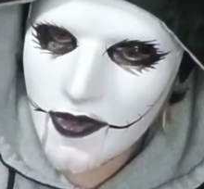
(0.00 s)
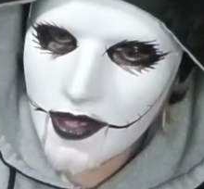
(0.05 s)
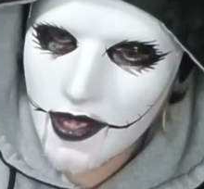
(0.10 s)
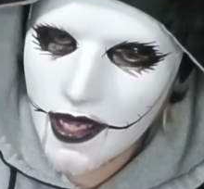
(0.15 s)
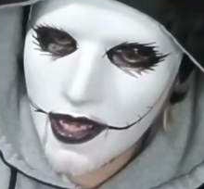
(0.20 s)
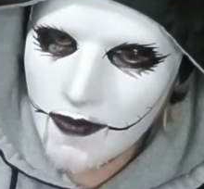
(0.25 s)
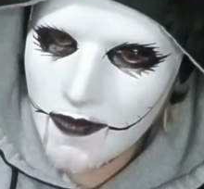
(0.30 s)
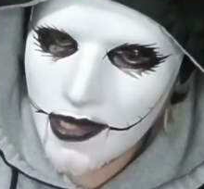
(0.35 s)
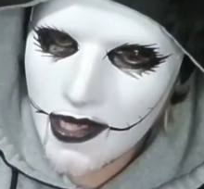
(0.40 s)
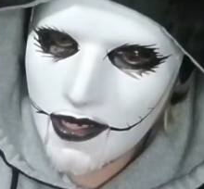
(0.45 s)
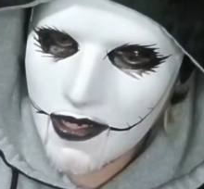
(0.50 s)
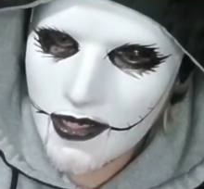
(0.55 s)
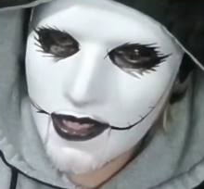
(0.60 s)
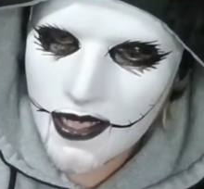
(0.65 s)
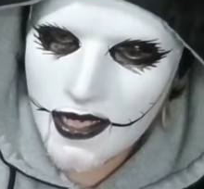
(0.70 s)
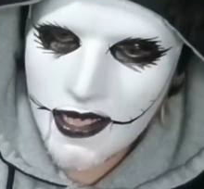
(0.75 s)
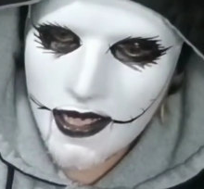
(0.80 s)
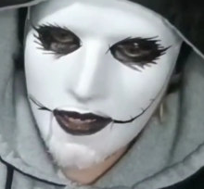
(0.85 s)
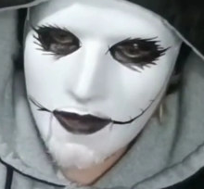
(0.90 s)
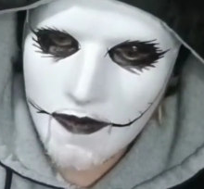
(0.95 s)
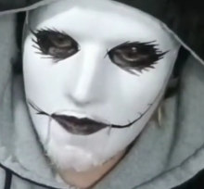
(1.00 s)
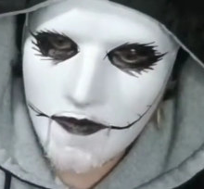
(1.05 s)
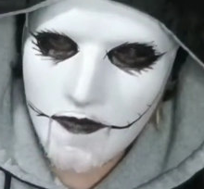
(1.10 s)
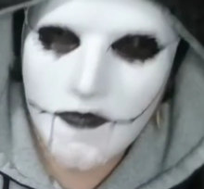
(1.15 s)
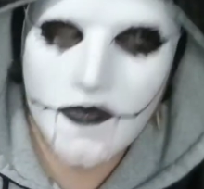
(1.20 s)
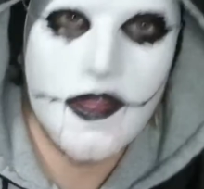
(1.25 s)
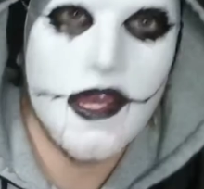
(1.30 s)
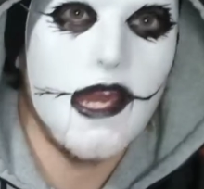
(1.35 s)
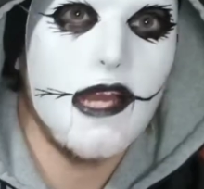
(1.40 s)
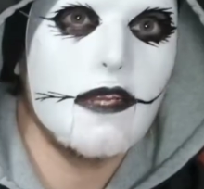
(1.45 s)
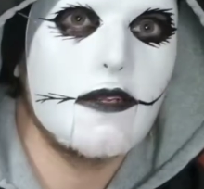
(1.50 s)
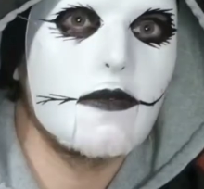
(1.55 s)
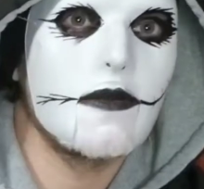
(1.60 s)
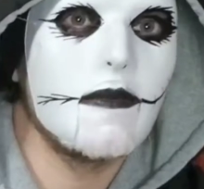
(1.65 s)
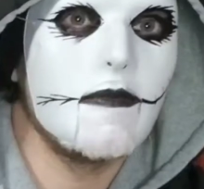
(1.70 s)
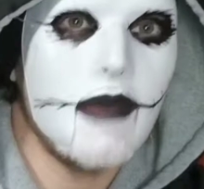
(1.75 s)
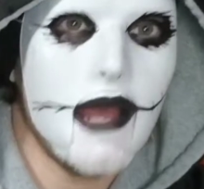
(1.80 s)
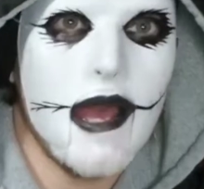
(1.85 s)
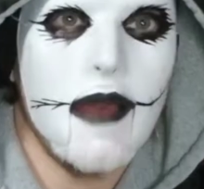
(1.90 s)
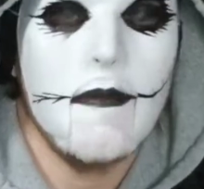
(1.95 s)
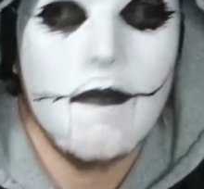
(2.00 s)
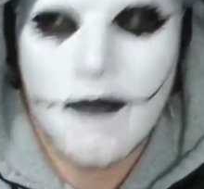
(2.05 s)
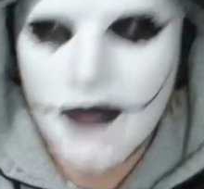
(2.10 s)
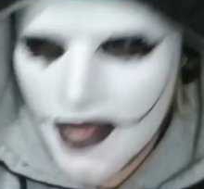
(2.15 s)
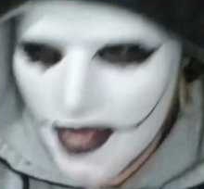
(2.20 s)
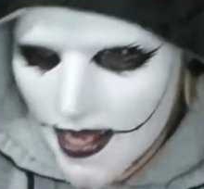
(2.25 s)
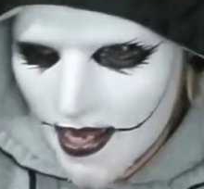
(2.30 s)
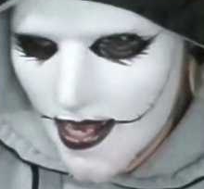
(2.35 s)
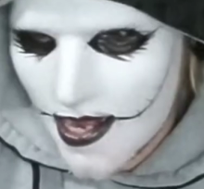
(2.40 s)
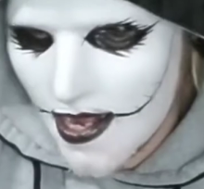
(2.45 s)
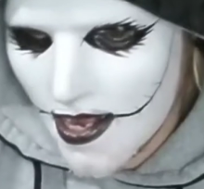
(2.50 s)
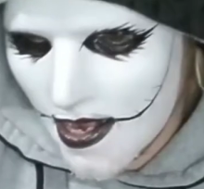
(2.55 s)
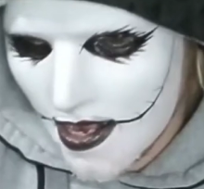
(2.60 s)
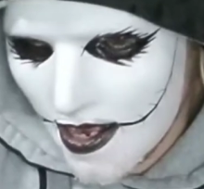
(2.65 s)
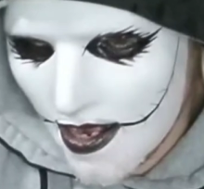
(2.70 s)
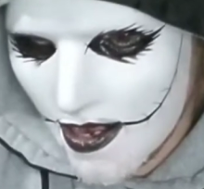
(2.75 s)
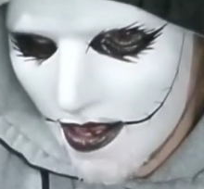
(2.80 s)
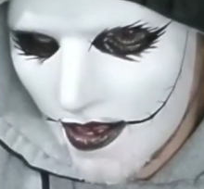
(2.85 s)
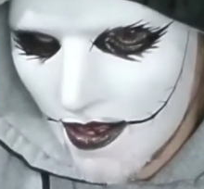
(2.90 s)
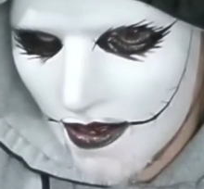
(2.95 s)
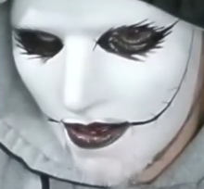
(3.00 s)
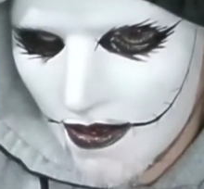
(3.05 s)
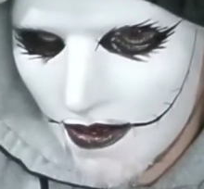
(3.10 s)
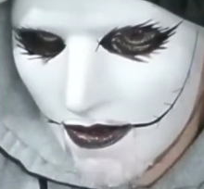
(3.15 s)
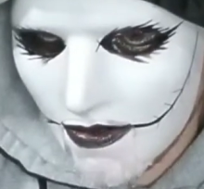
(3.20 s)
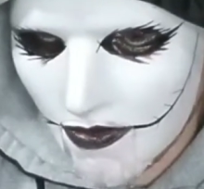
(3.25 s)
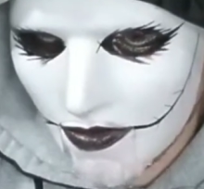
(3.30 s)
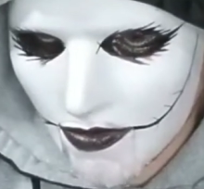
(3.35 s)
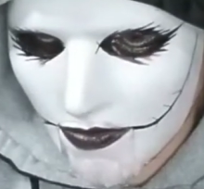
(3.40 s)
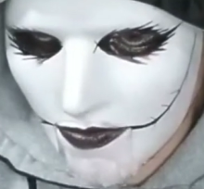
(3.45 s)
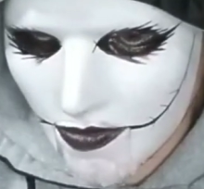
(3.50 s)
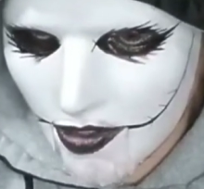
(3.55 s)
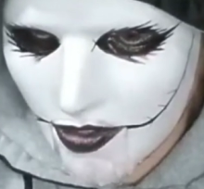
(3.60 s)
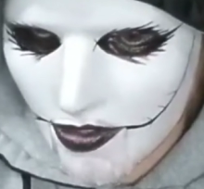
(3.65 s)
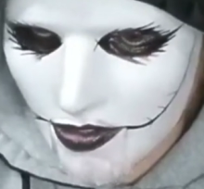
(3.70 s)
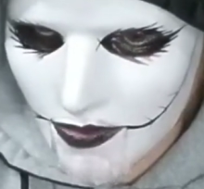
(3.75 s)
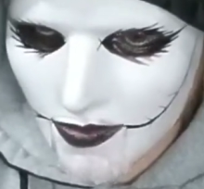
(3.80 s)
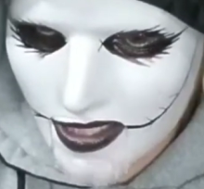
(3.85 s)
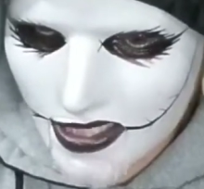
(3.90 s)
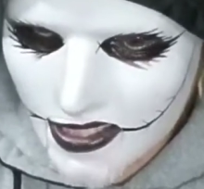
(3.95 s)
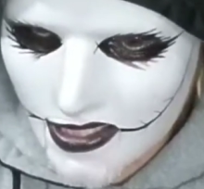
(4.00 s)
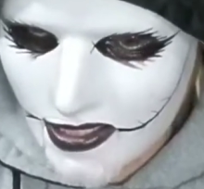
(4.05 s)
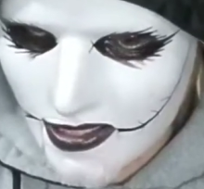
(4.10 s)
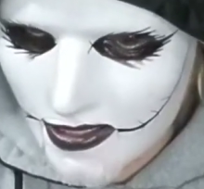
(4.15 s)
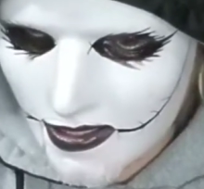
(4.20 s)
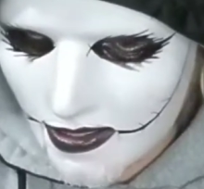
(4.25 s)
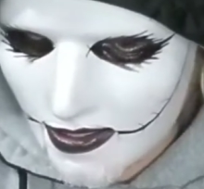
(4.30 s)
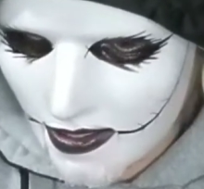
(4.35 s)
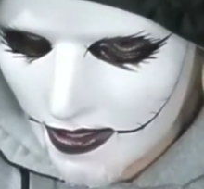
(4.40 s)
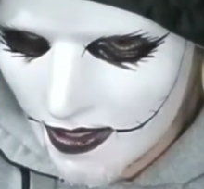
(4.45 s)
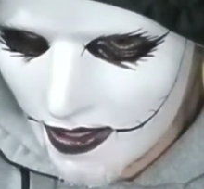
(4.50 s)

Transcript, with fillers: I plan on getting the actual Batman or Bruce Wayne's.